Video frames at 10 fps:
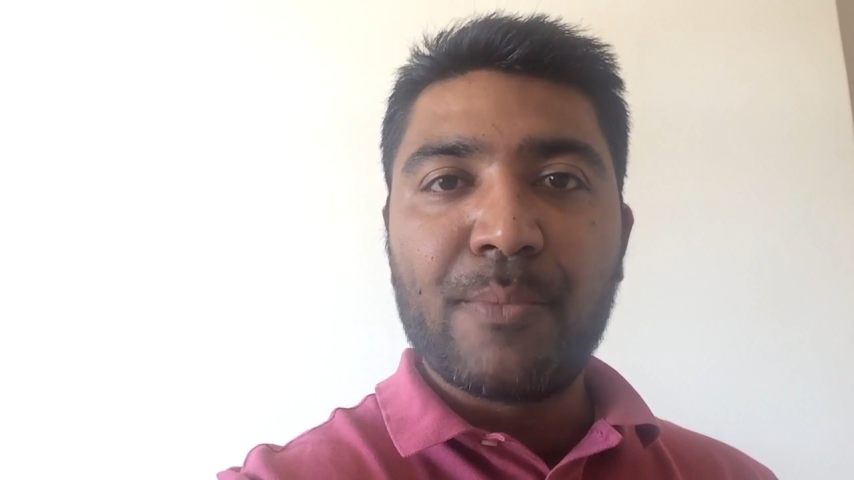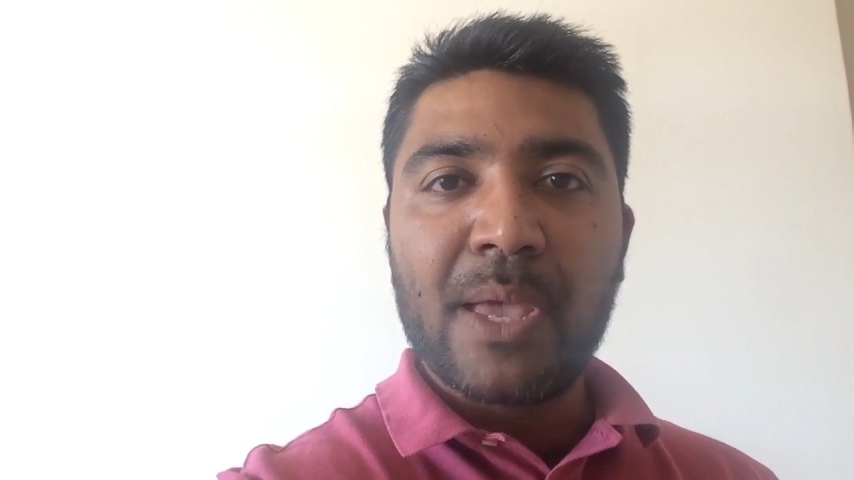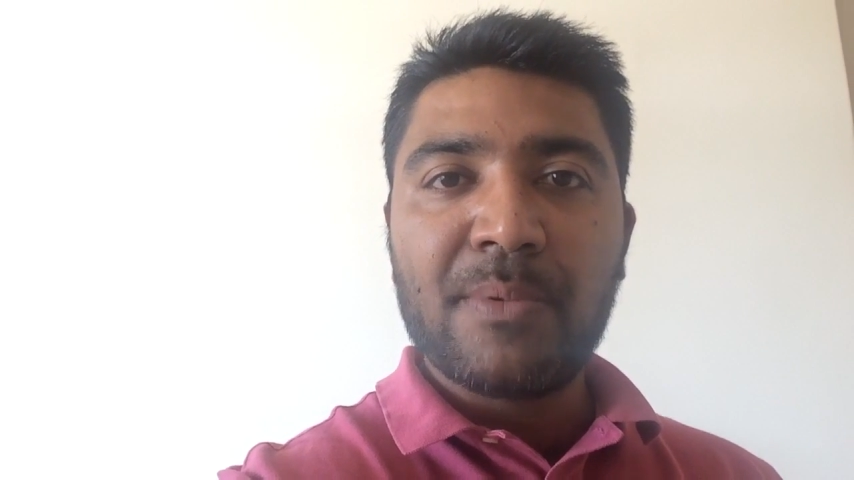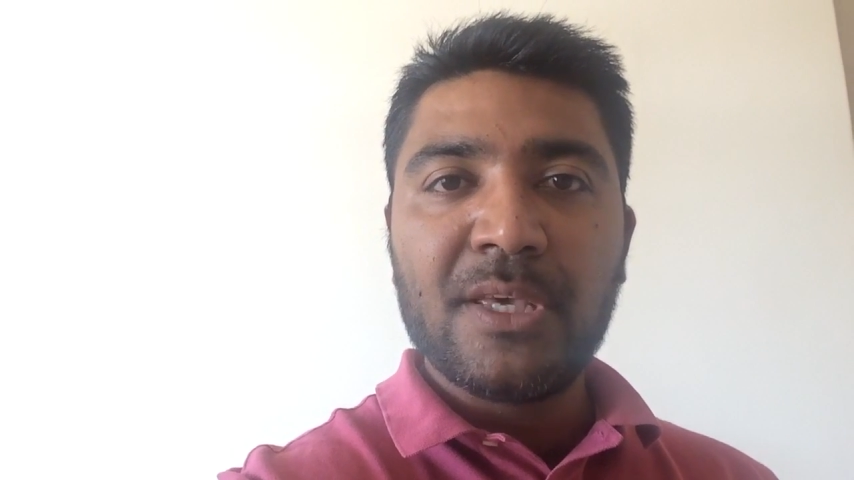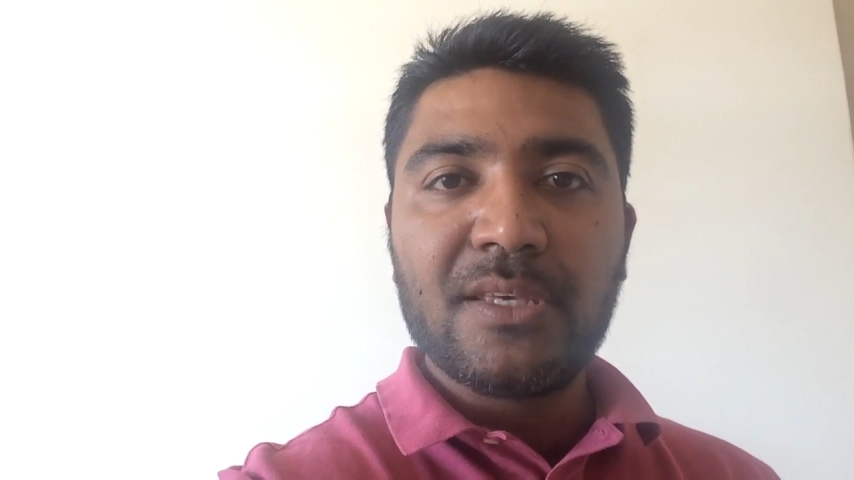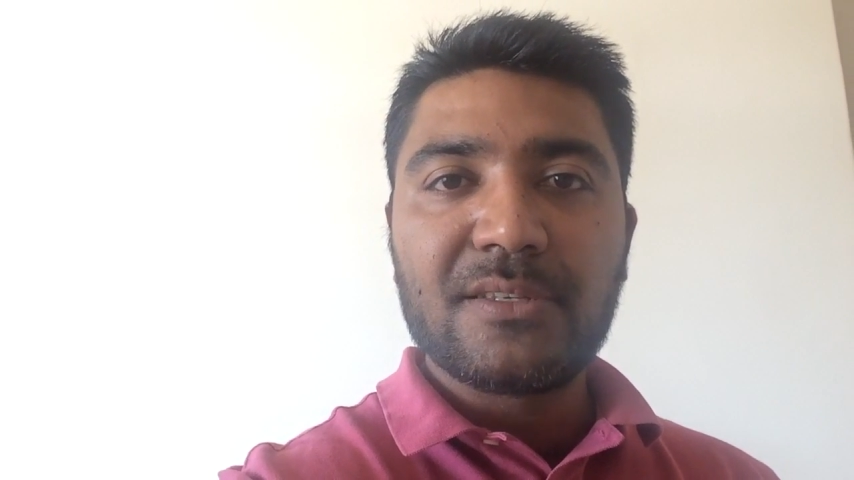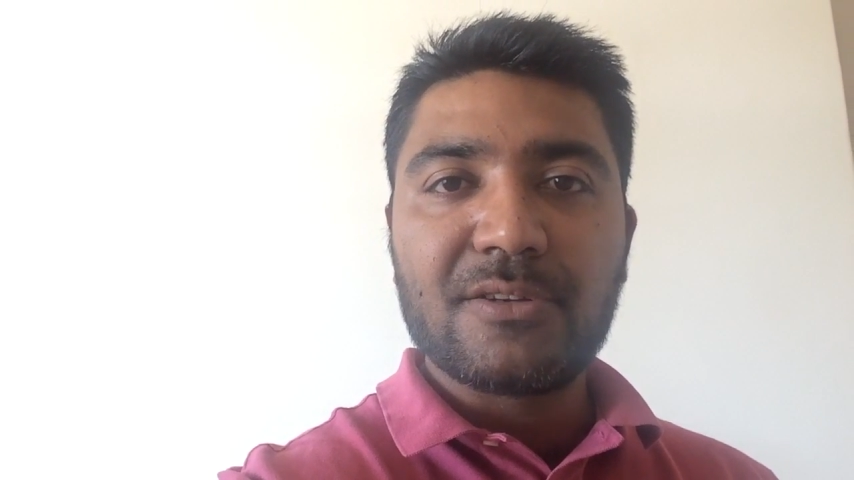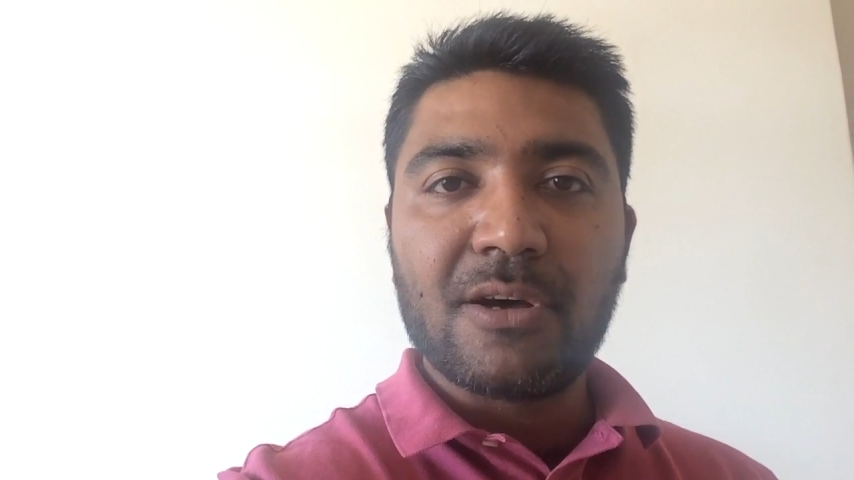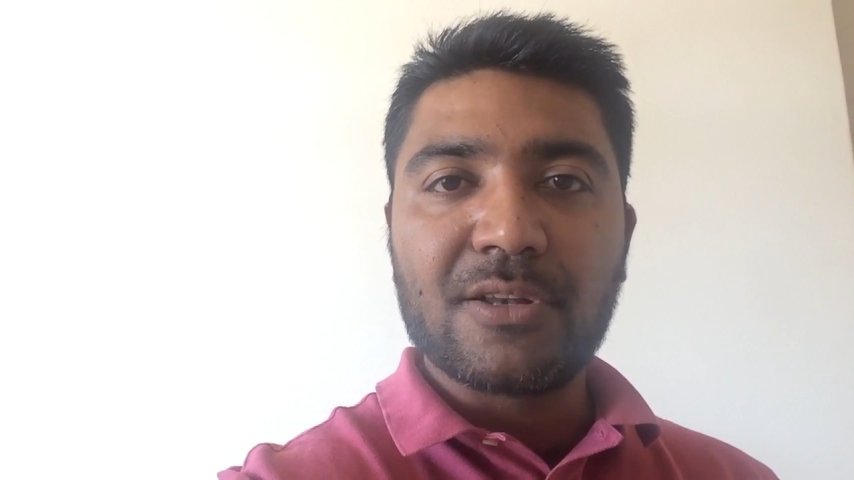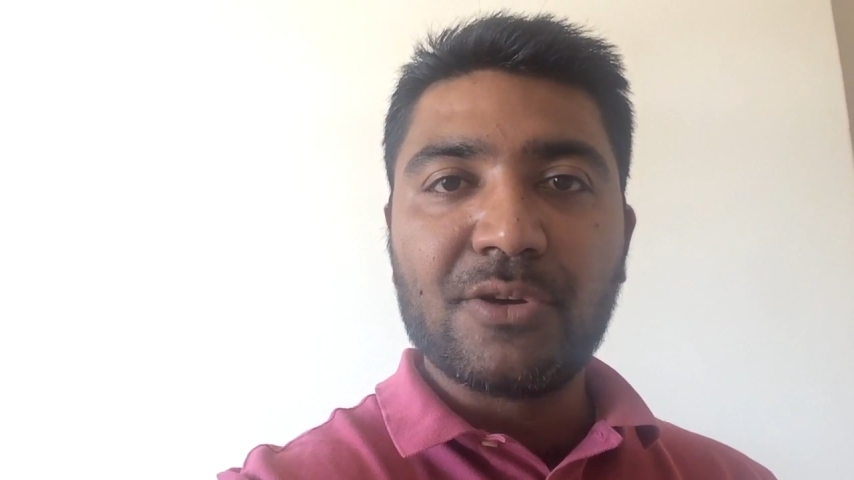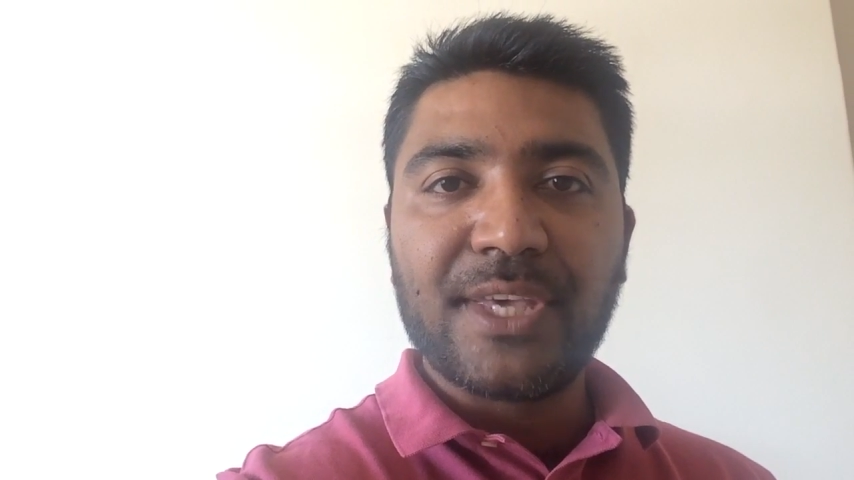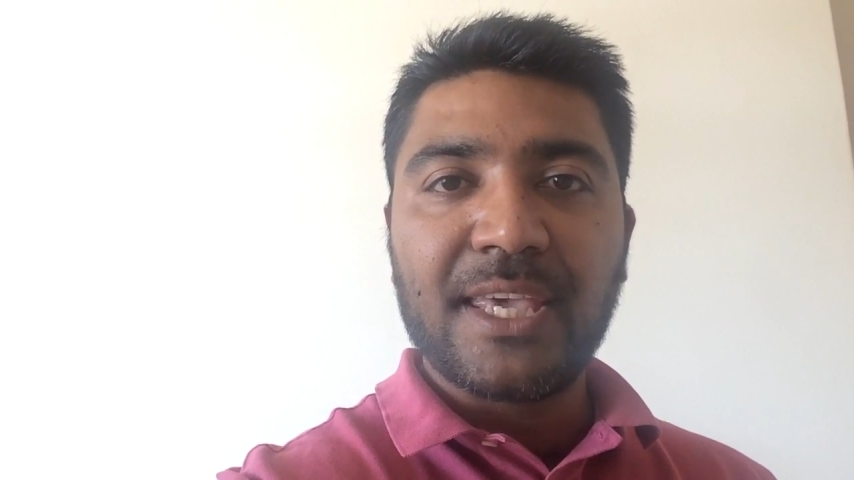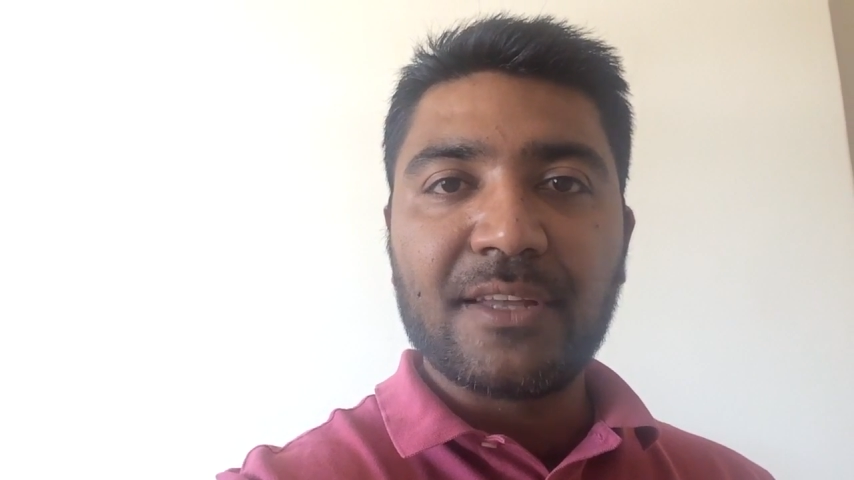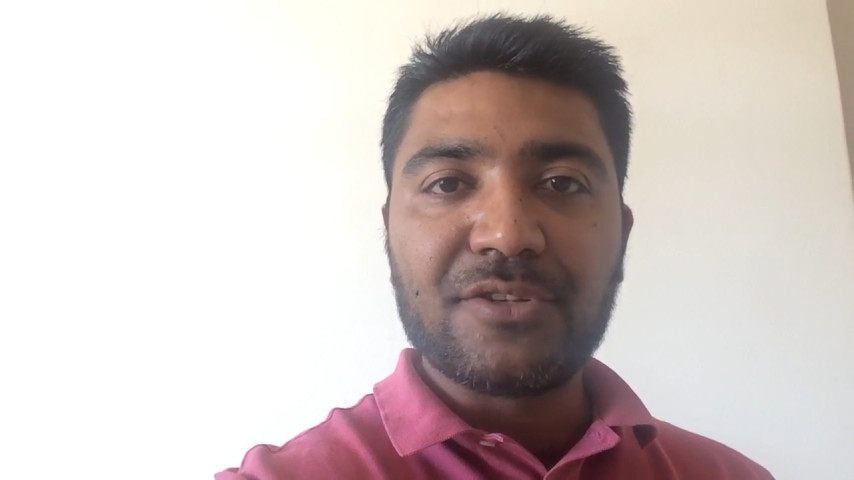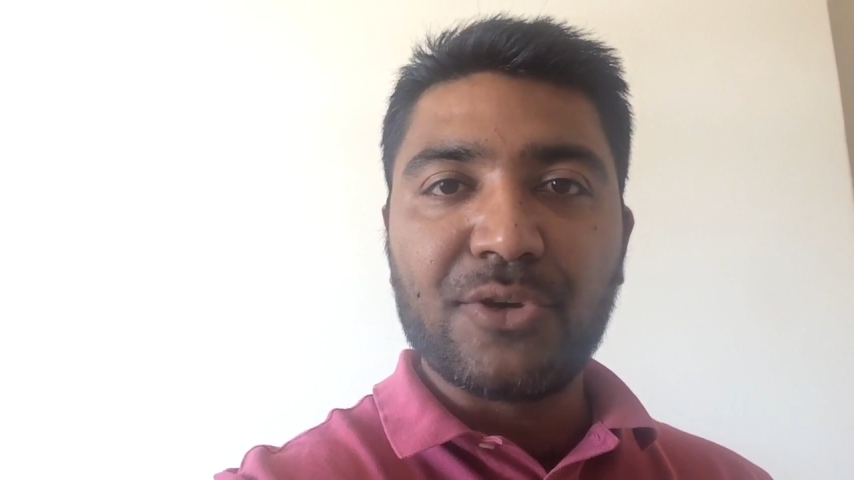maybe start
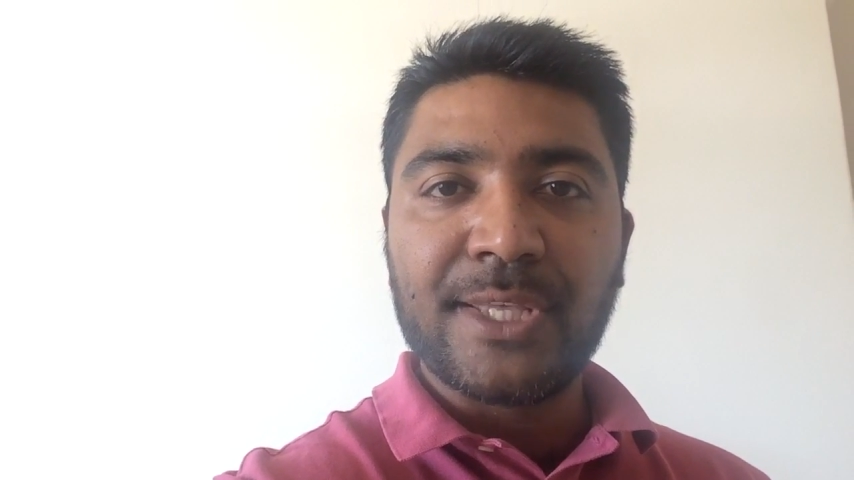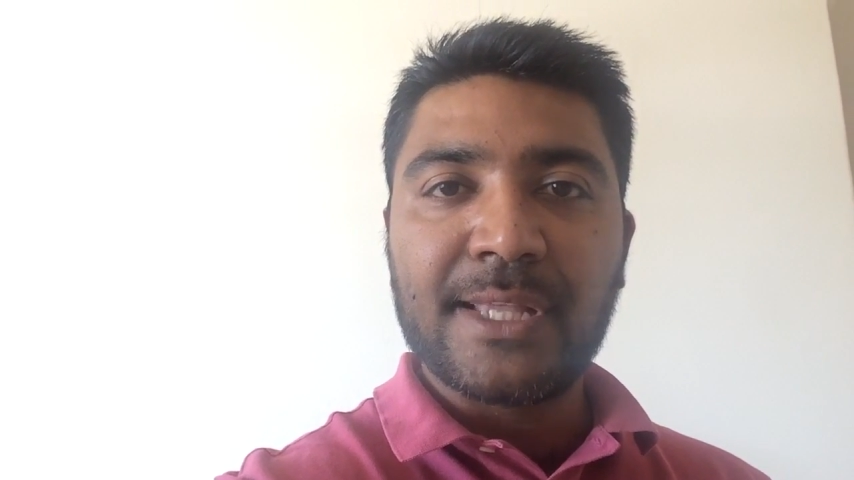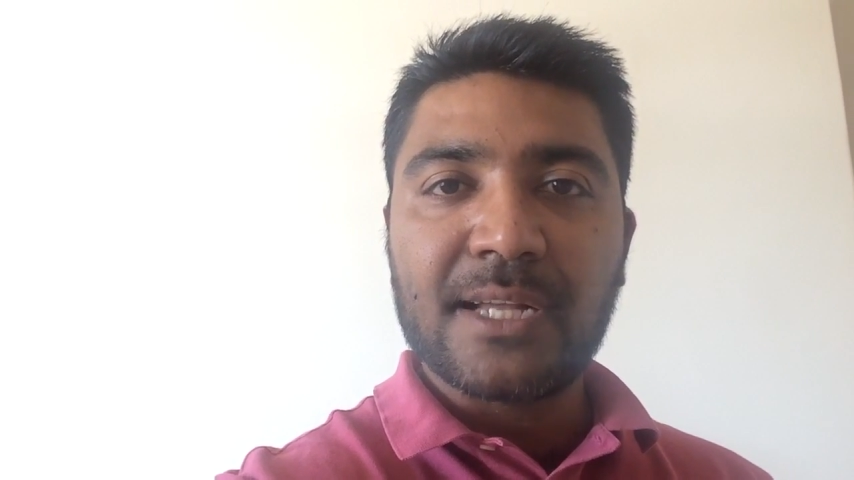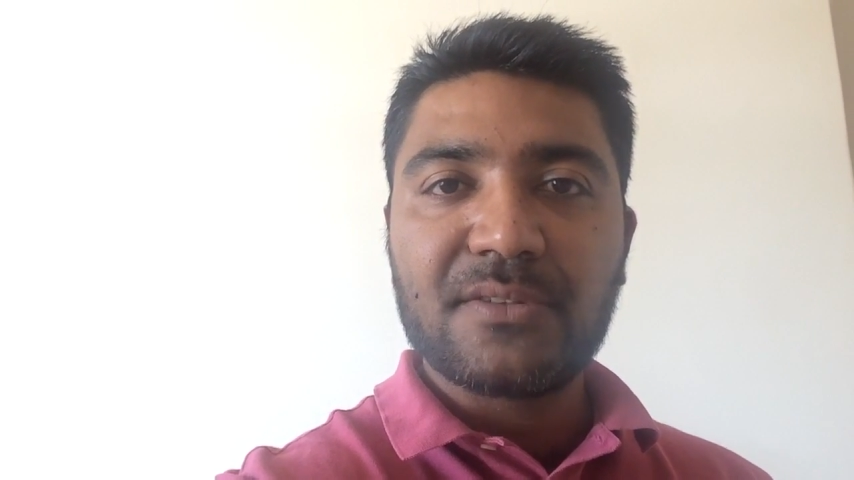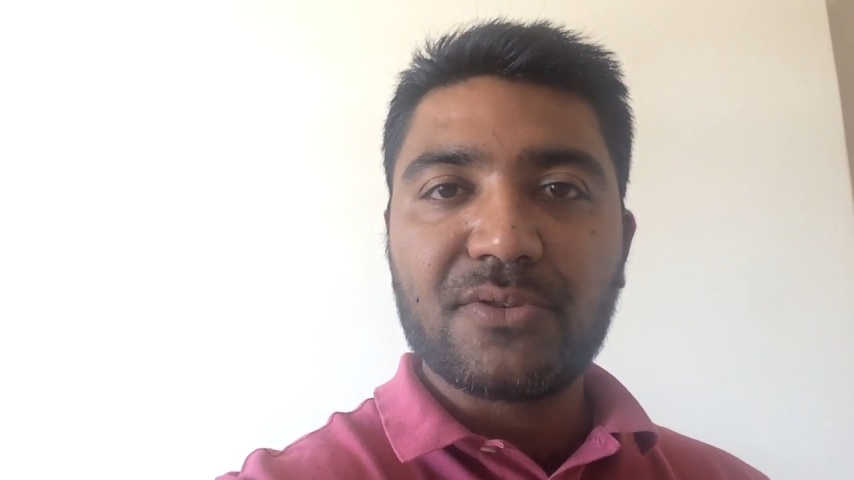looking at doing that,